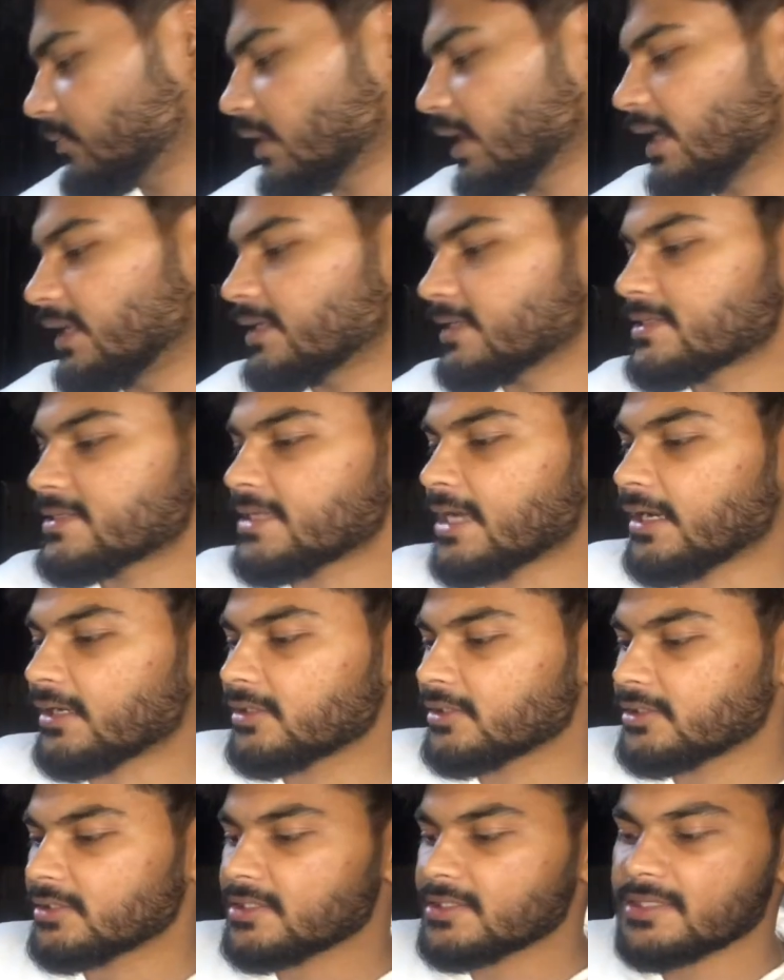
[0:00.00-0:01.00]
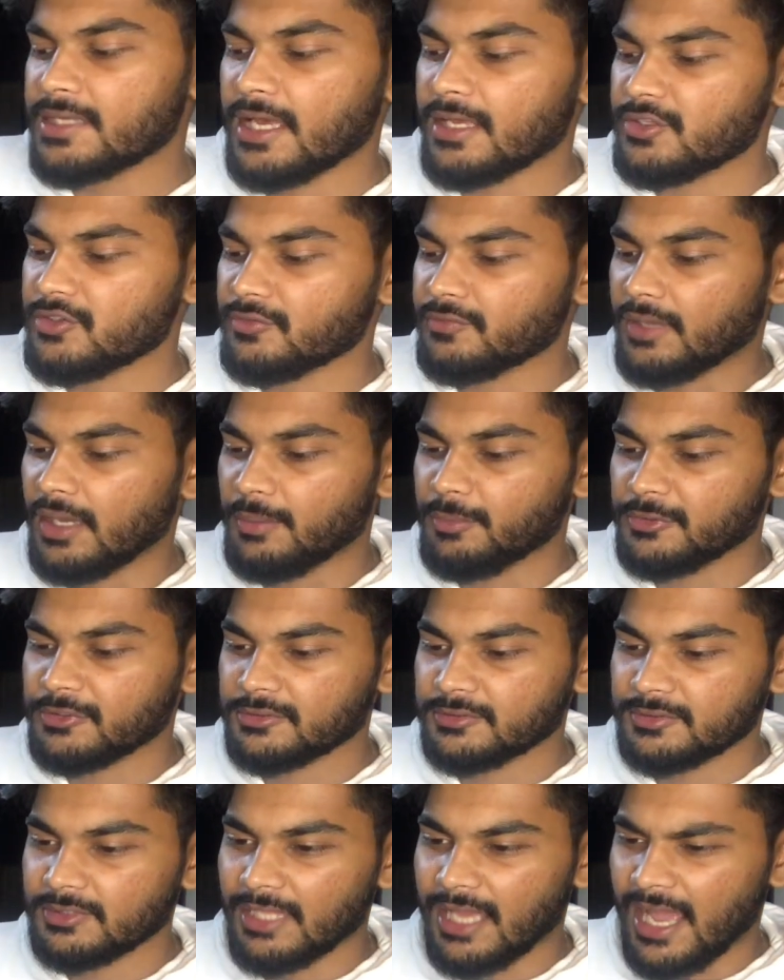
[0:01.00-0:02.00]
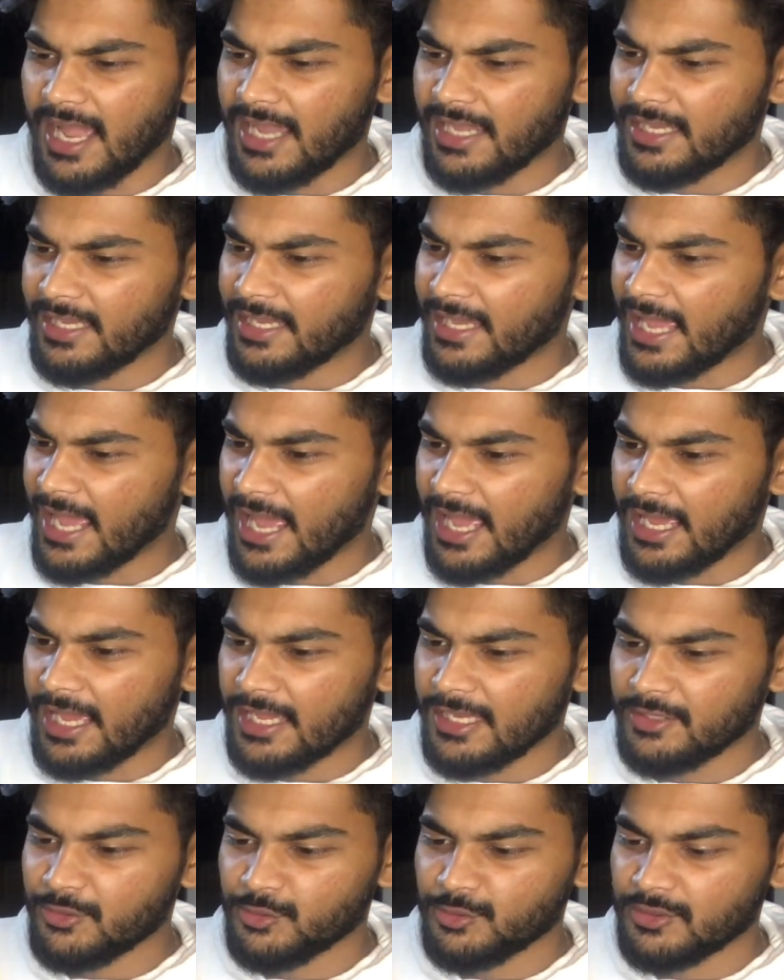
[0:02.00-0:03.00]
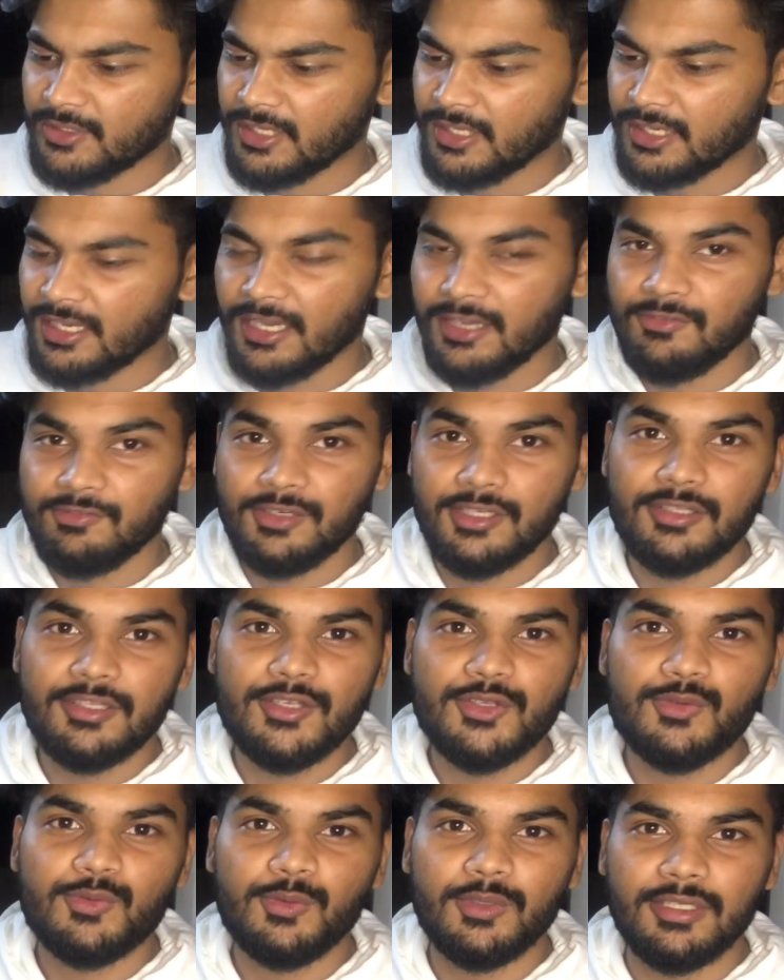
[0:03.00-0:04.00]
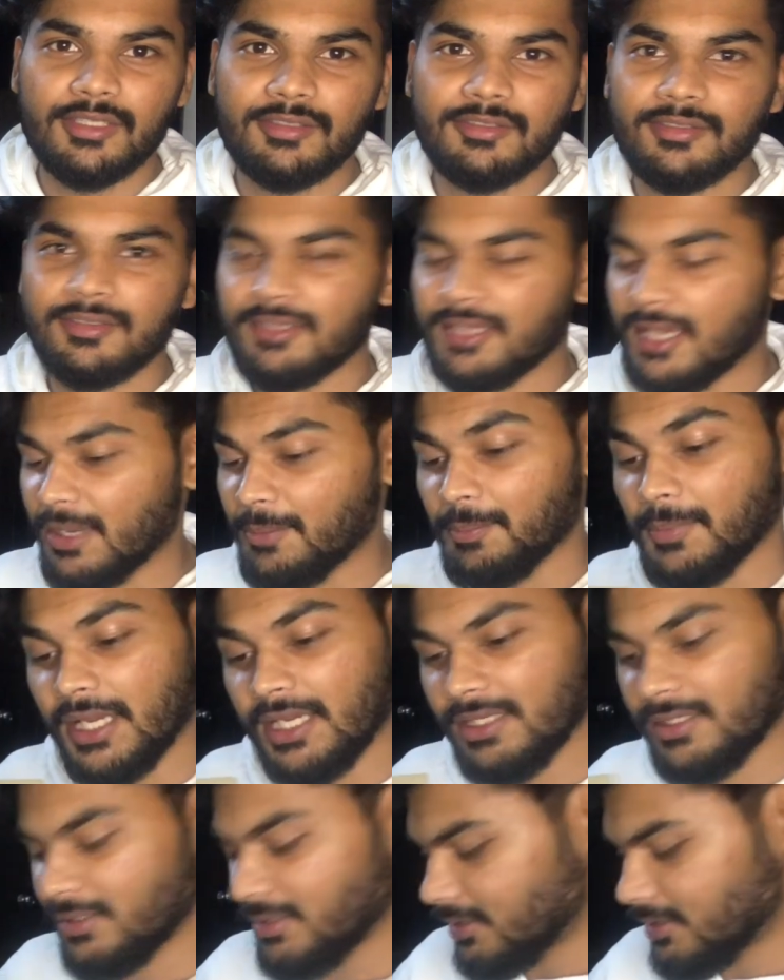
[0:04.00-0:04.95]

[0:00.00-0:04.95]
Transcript: Alexander, The Sands of Ammon. I don't think I have read this one. I might.